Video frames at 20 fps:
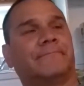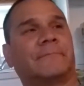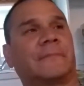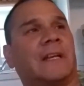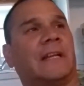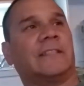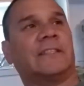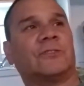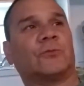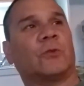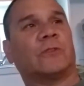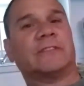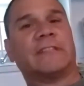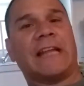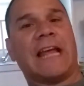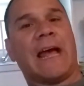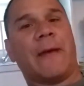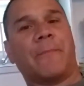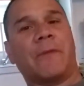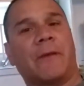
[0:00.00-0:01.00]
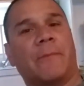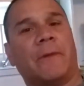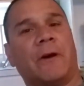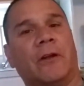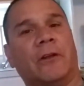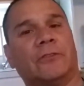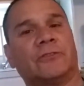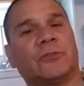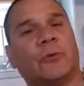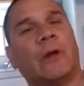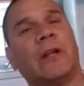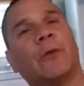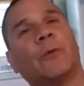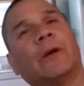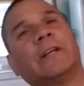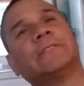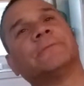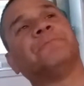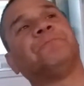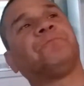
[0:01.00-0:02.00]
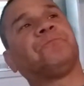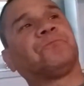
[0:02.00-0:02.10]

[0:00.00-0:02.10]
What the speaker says: I just wasn't happy about it. So, anyways,